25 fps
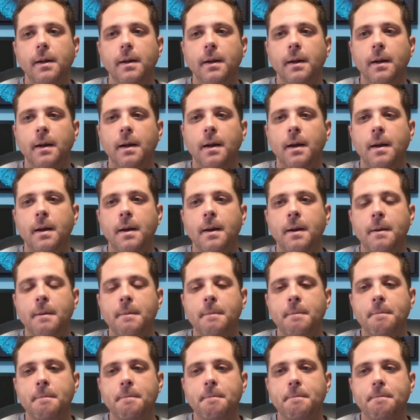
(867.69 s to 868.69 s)

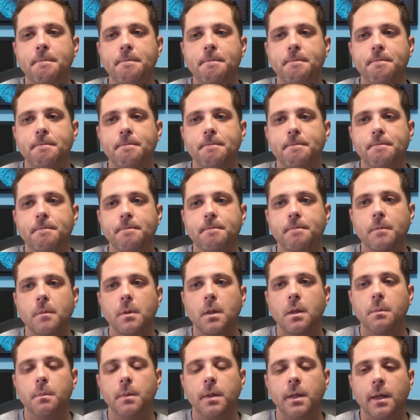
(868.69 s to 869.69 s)
But
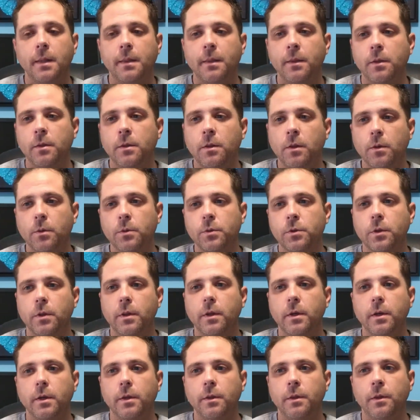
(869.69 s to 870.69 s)
yeah, those are
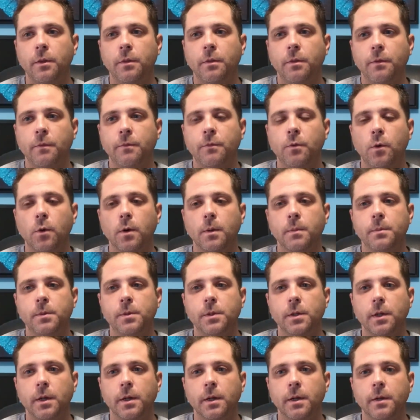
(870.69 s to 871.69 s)
the forms
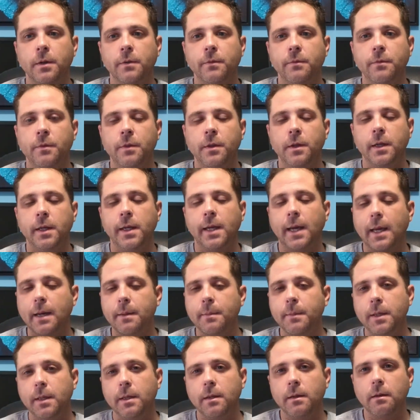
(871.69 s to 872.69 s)
of the
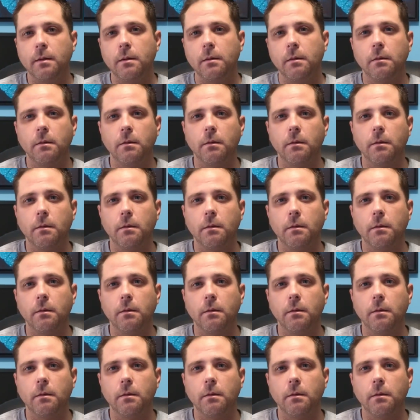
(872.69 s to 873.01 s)
ketamine